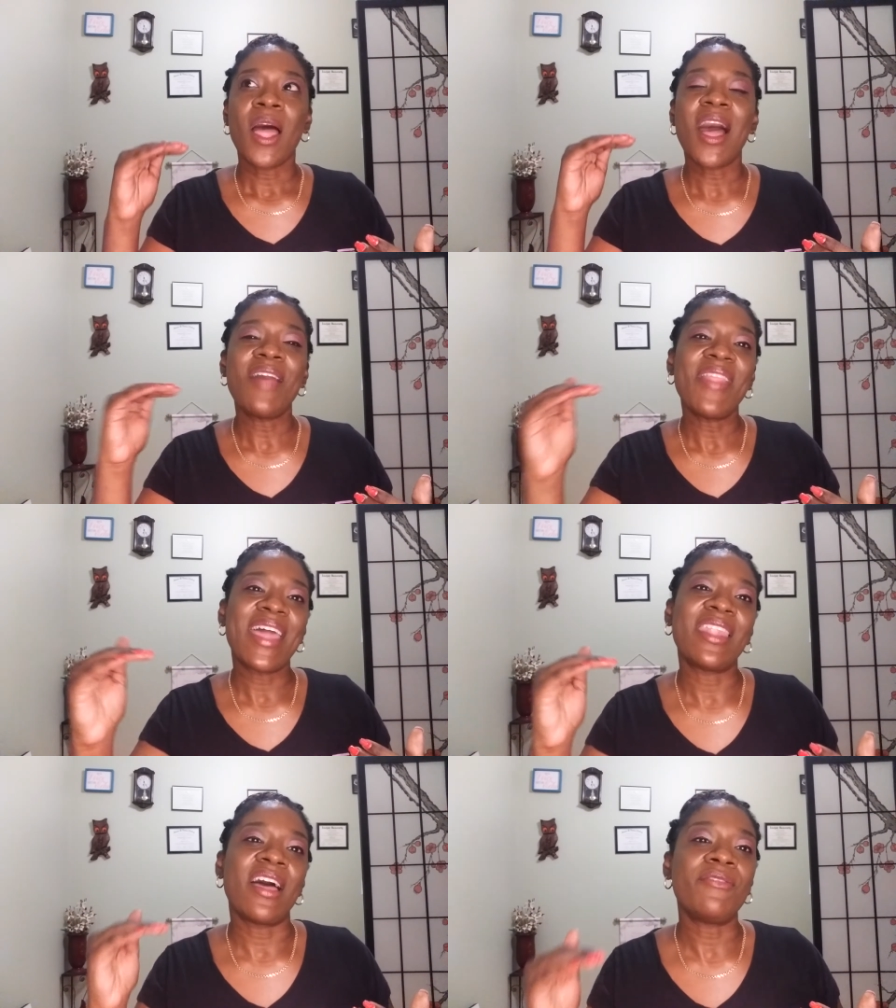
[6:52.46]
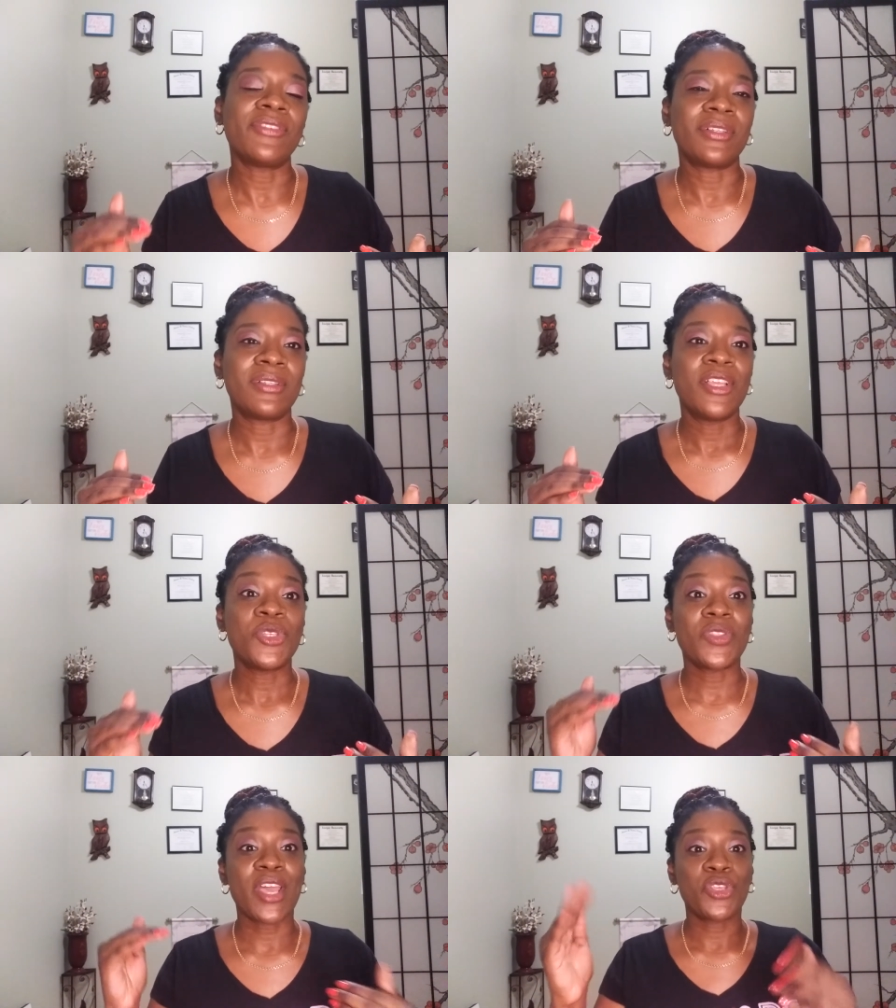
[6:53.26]
on that level
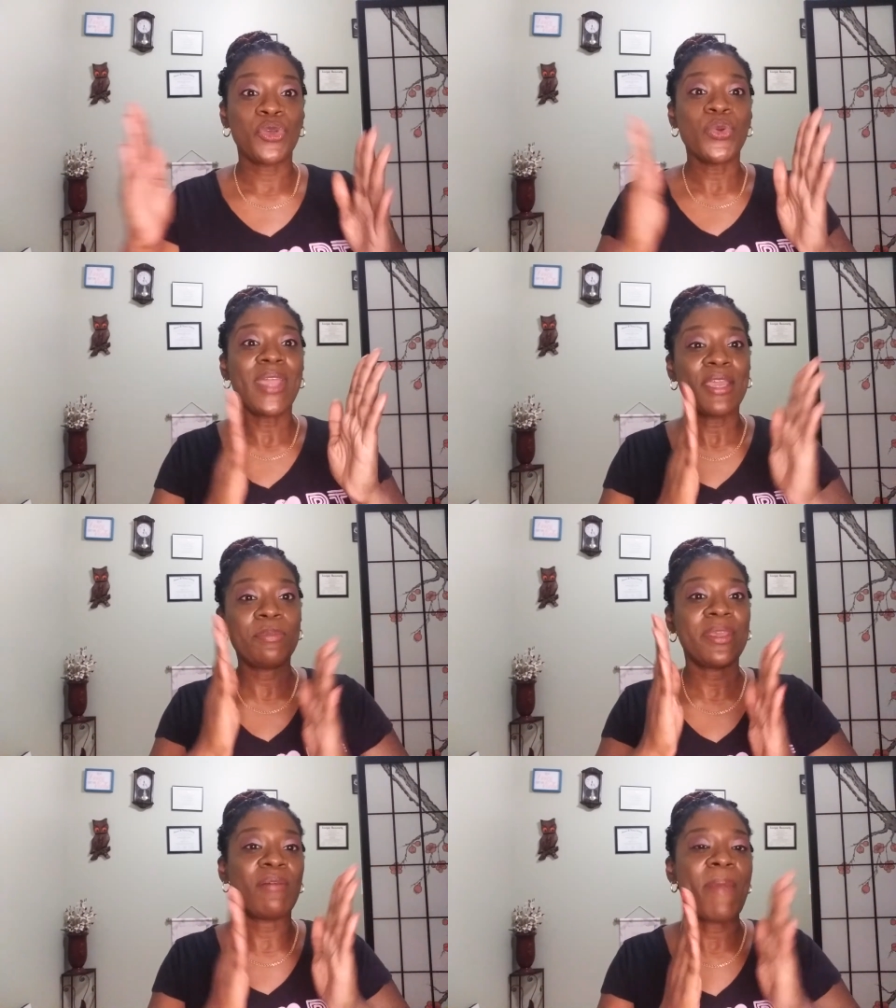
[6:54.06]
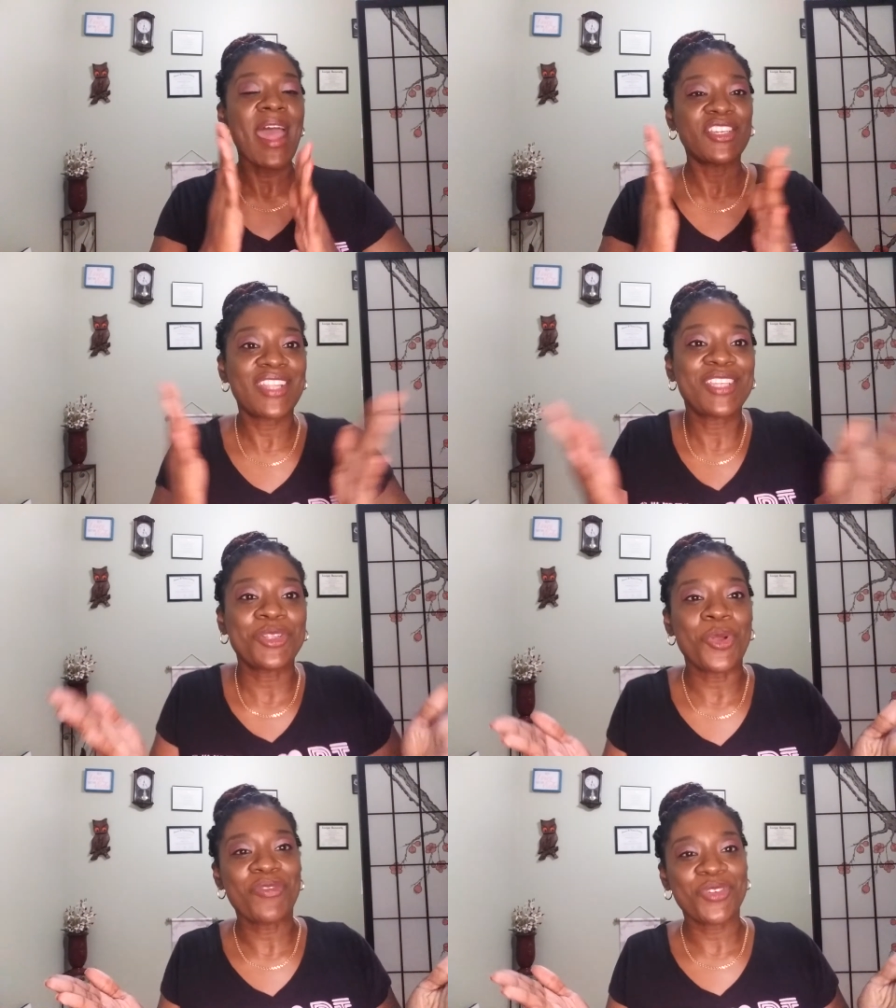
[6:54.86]
so that you can be a match. That's the
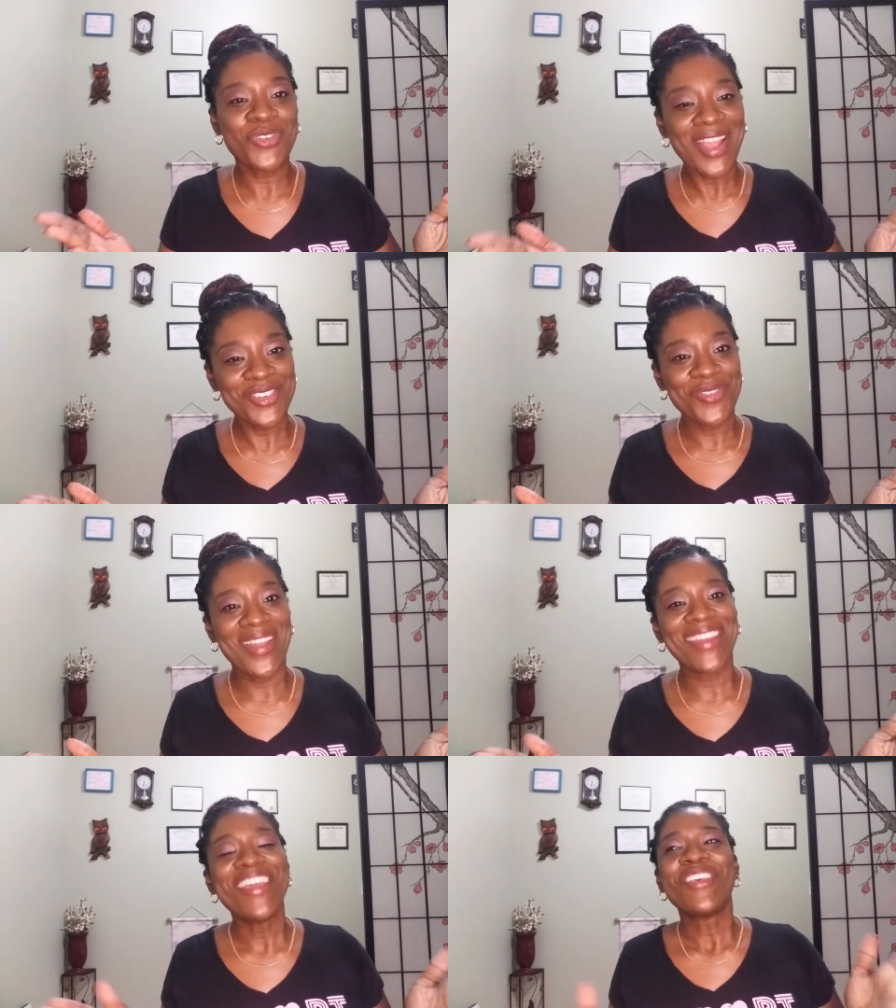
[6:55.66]
law of attraction, right?